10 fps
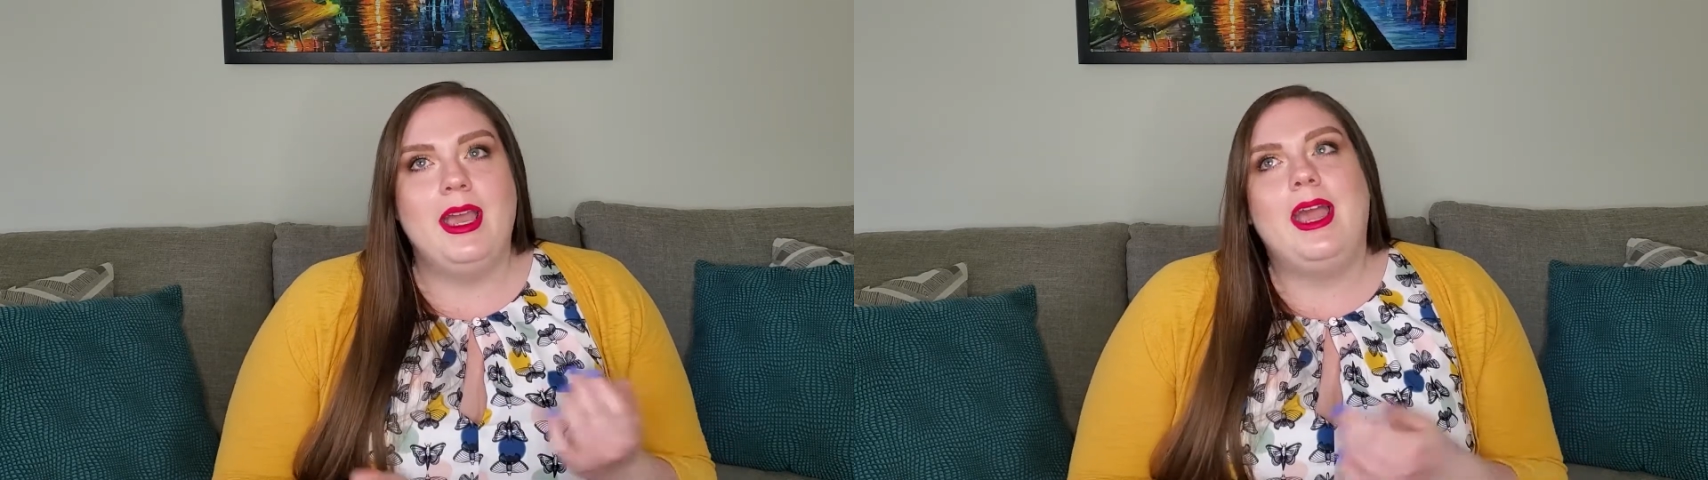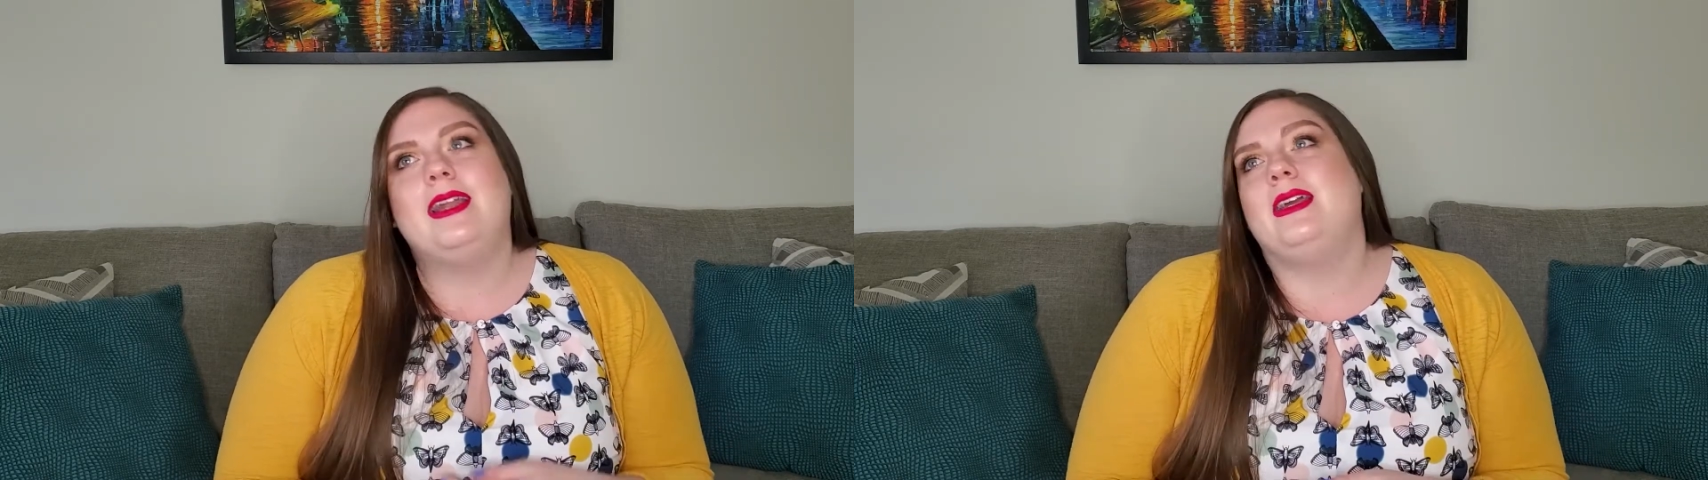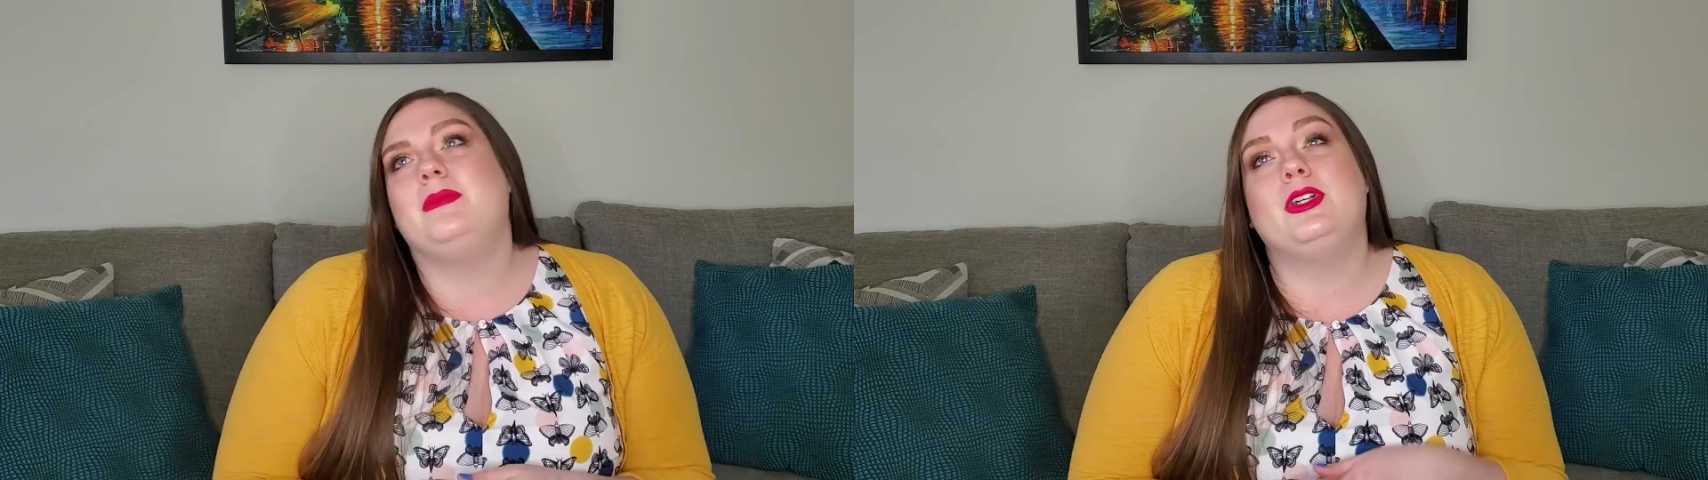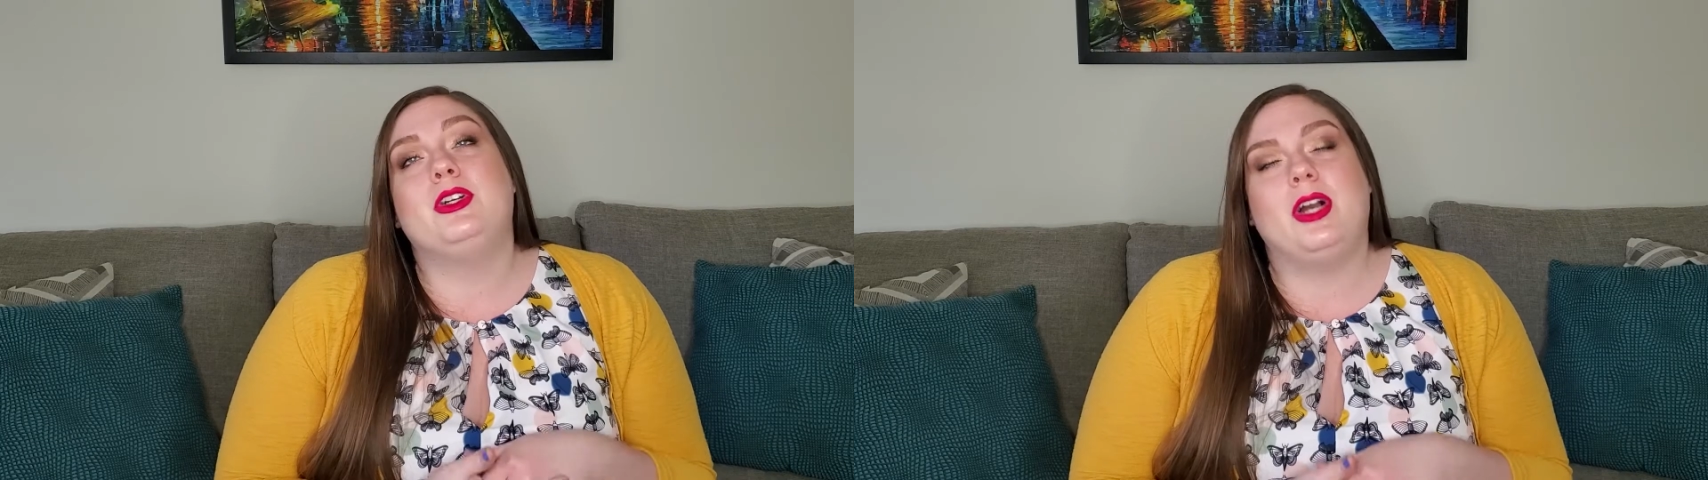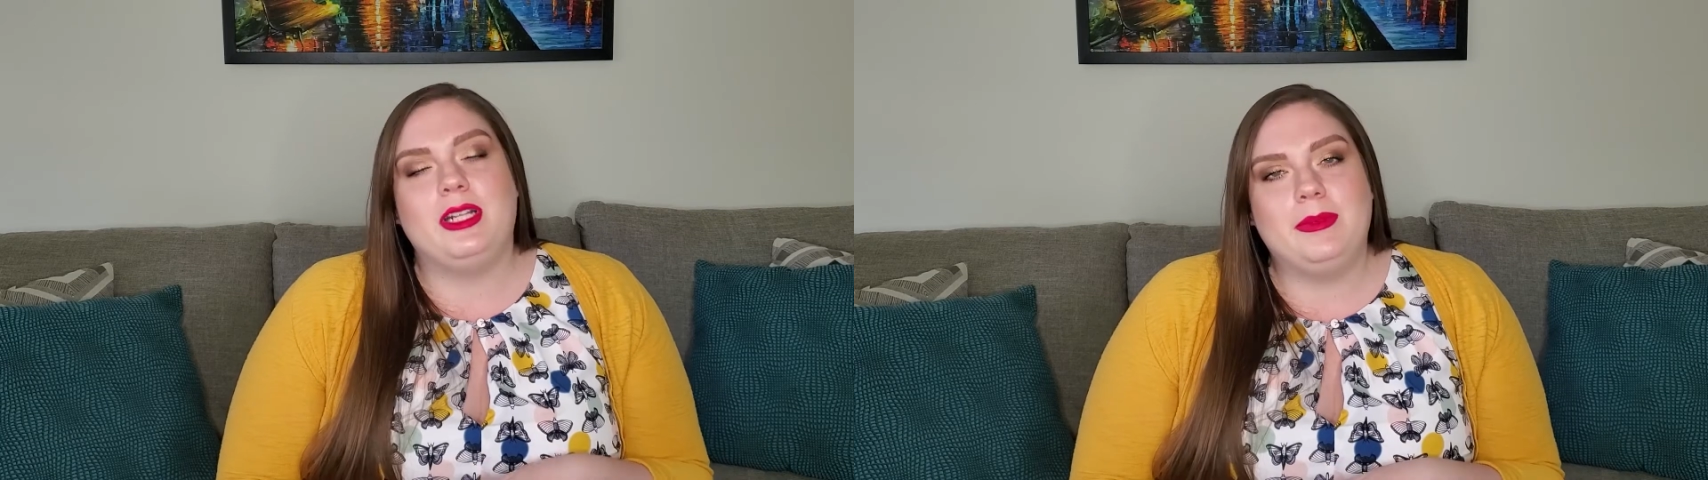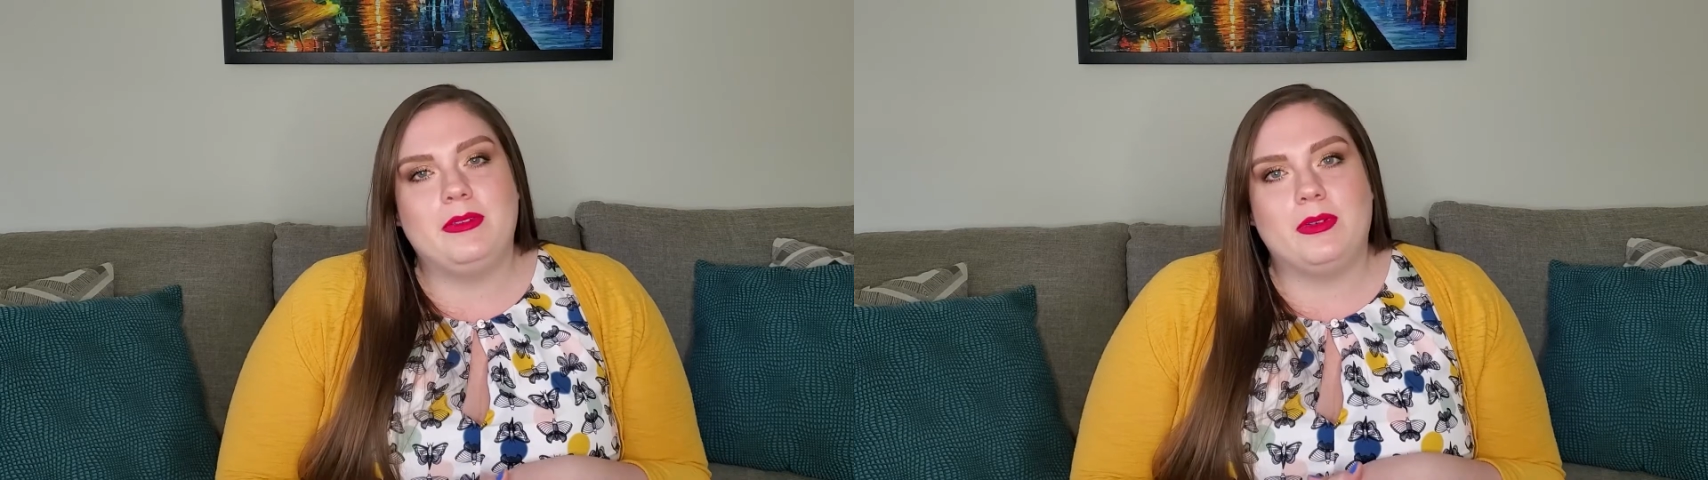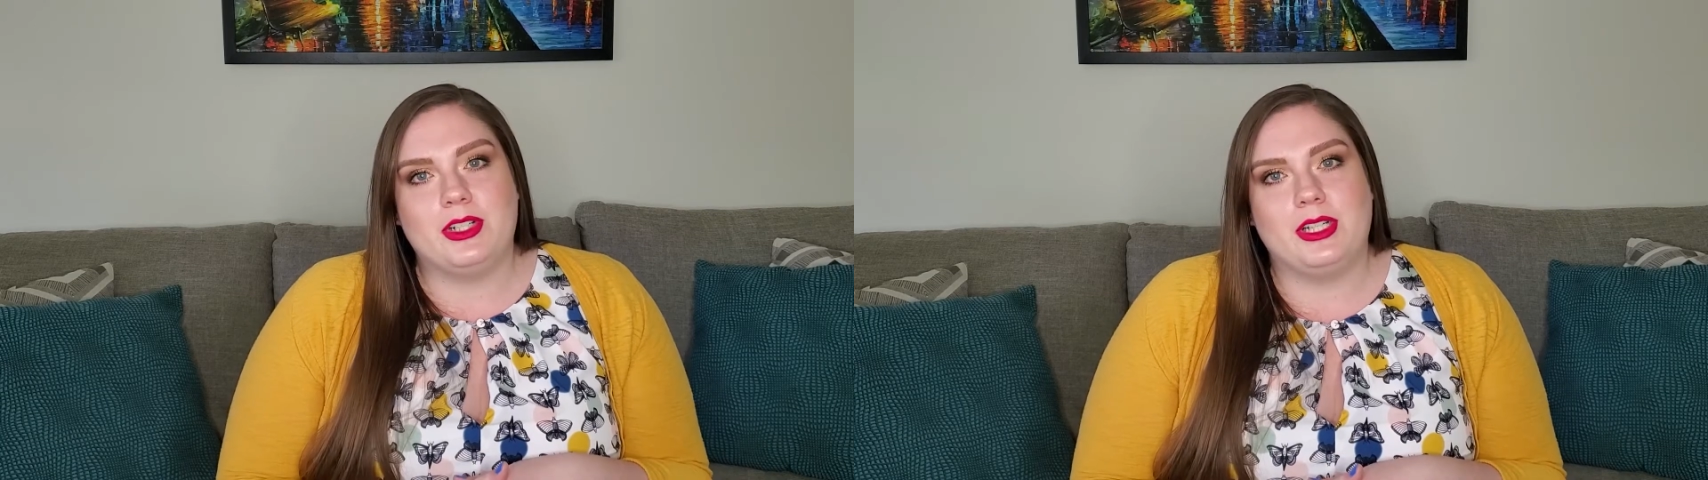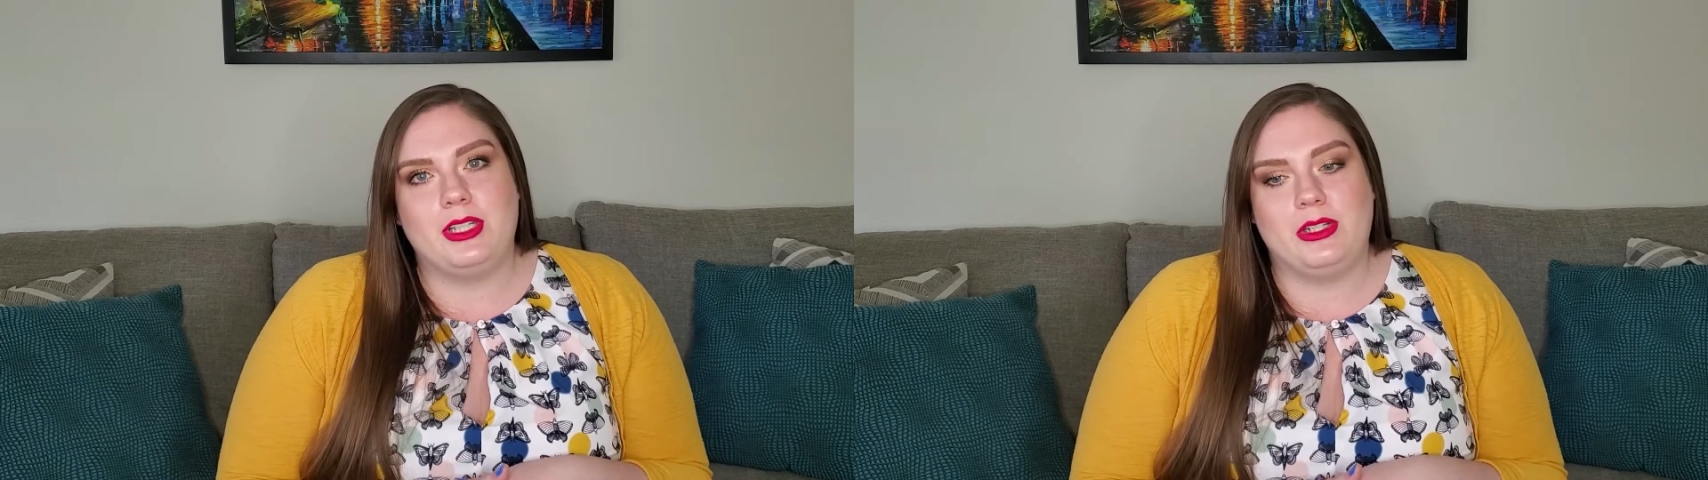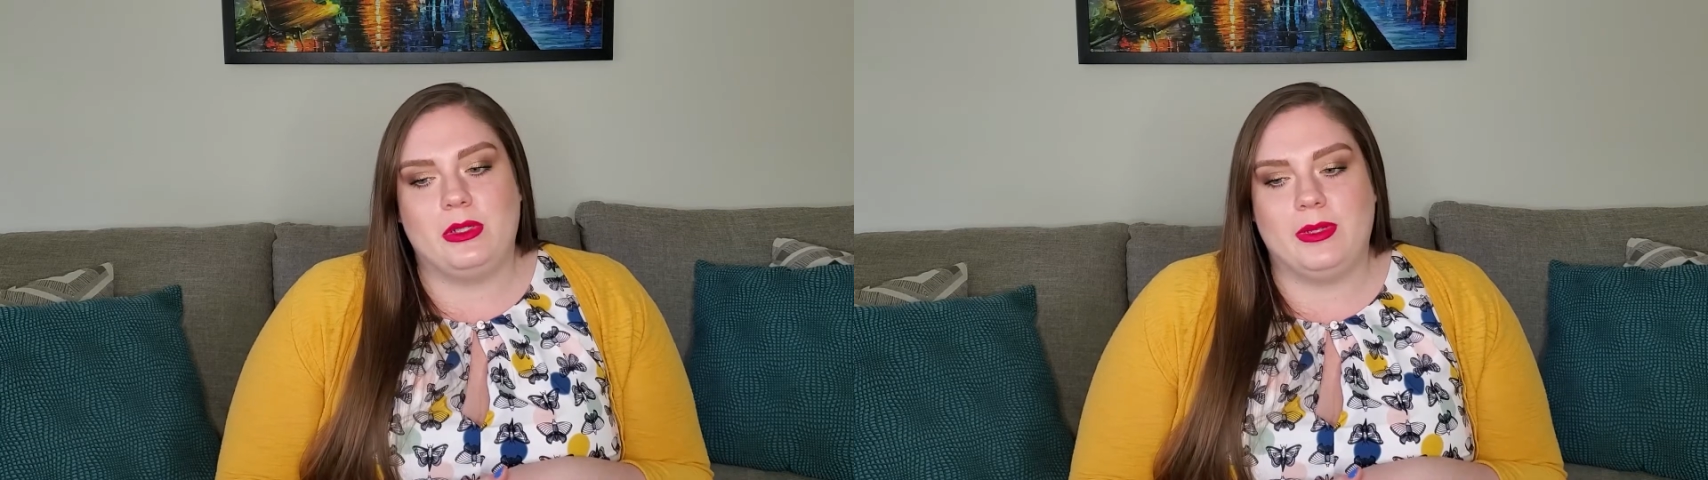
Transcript: And I am incredibly fortunate too,